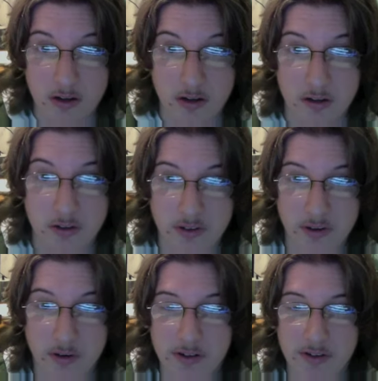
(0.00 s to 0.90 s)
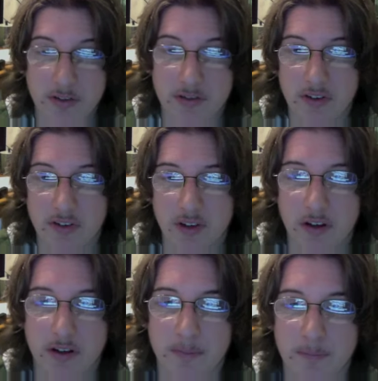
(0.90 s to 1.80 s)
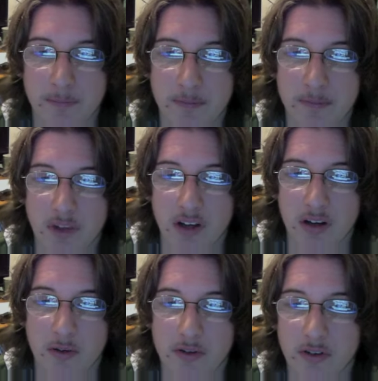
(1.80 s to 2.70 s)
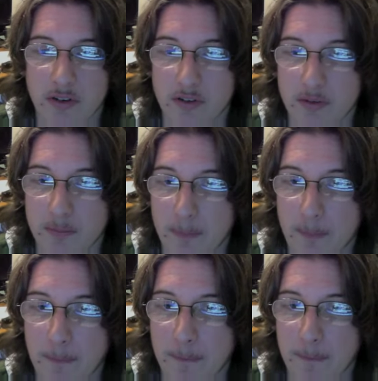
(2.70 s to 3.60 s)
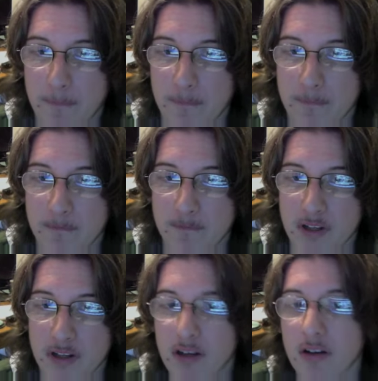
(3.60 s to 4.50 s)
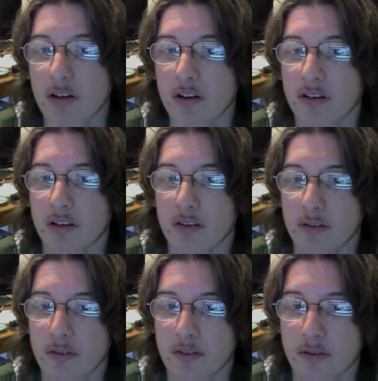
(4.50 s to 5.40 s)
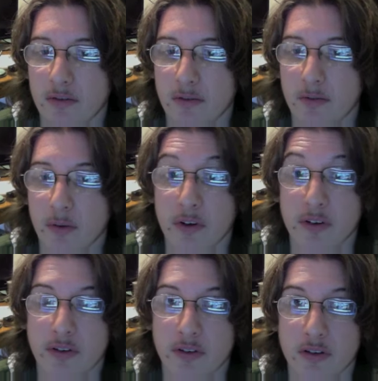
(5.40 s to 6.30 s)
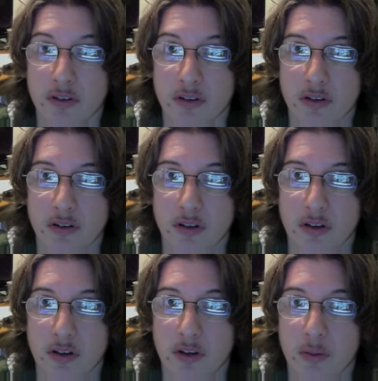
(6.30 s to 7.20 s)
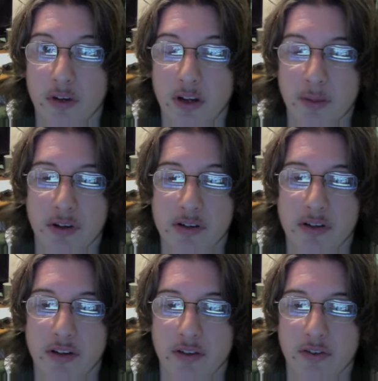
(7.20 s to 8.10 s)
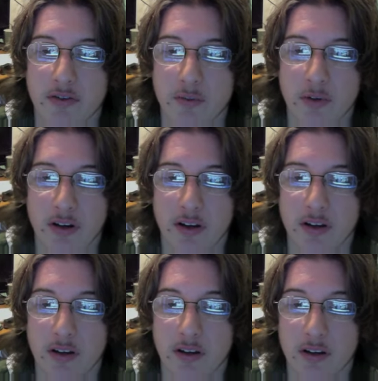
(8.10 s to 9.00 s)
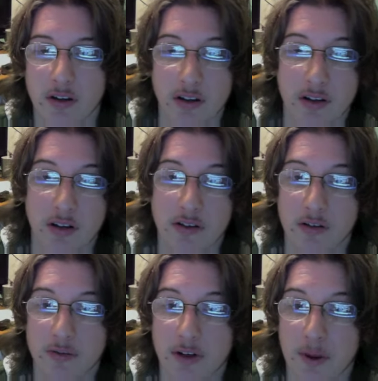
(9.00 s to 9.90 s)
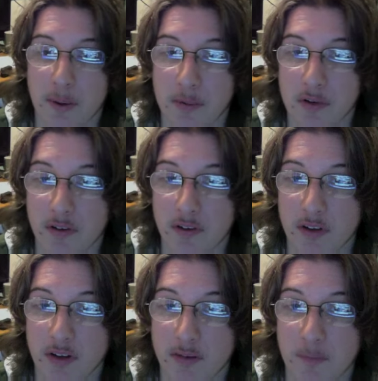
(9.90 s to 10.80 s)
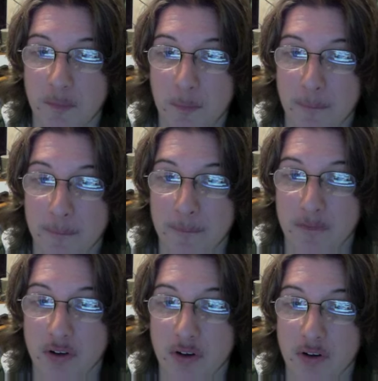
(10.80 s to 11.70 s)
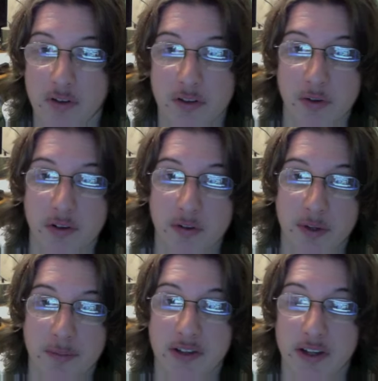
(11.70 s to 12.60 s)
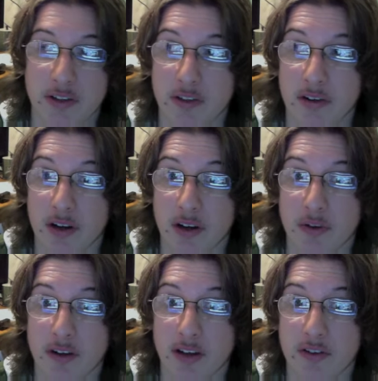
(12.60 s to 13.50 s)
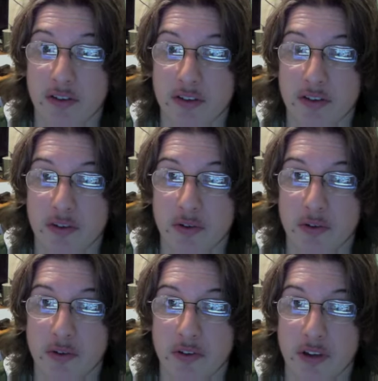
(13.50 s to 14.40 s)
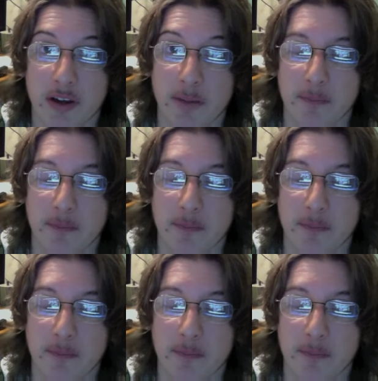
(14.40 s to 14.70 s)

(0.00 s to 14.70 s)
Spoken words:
So I just decided that I would just get on and voice my opinion as to why I love comic books, and to all you other people out there, I would ask that you do the same